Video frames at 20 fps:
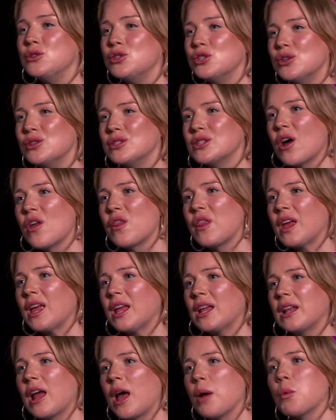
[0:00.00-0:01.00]
do start
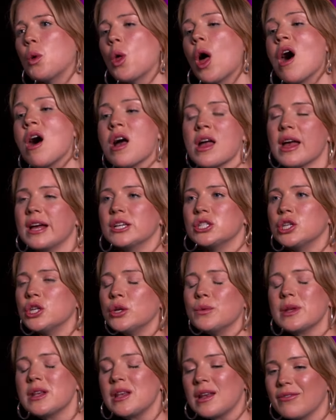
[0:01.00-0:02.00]
thinking like, well,
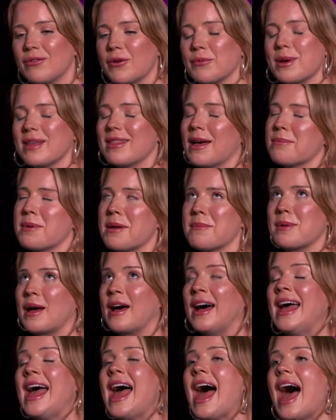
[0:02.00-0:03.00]
you would never pick that, blah blah,
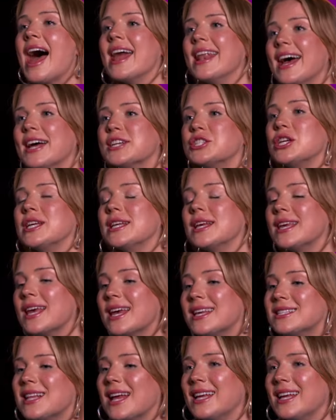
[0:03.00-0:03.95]
and actually years